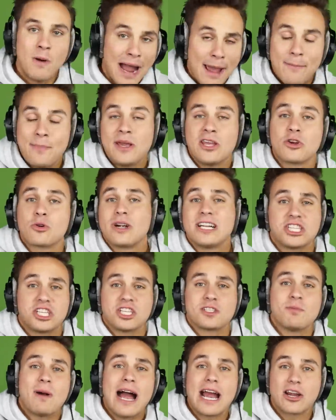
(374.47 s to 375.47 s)
You might be the
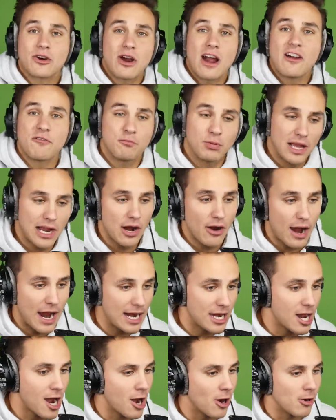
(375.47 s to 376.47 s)
richest Minecraft player
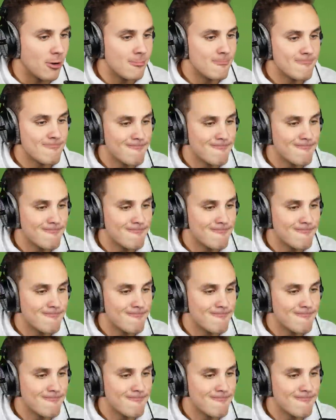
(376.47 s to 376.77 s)
I know.